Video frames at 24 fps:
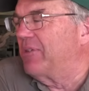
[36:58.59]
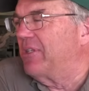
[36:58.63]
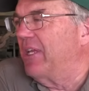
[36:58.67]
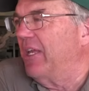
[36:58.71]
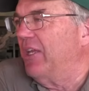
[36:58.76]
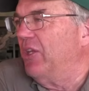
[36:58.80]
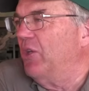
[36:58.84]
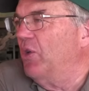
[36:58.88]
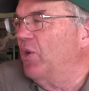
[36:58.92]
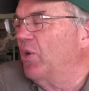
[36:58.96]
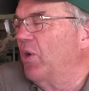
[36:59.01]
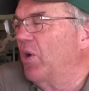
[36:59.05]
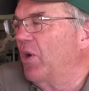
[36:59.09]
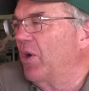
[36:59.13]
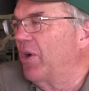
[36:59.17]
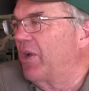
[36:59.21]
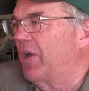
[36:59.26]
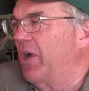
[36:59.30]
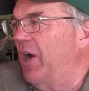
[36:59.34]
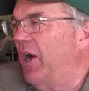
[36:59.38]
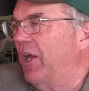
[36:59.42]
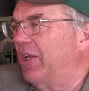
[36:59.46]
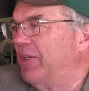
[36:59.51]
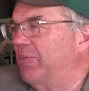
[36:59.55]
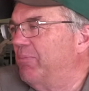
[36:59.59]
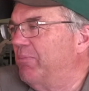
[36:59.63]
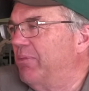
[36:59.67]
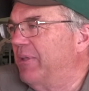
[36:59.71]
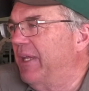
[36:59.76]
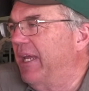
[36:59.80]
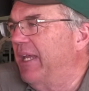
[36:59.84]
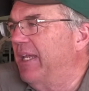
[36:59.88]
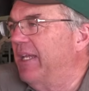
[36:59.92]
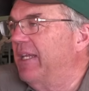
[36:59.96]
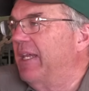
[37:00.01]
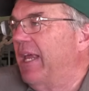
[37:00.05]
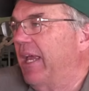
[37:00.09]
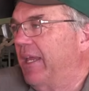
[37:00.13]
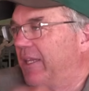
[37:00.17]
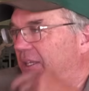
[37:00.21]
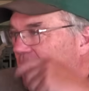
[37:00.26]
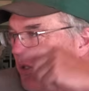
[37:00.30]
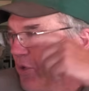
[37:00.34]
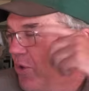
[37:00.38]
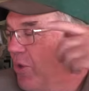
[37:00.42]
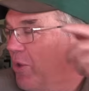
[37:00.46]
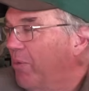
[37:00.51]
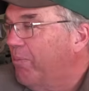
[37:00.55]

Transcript: that you're contemplating? Like, so the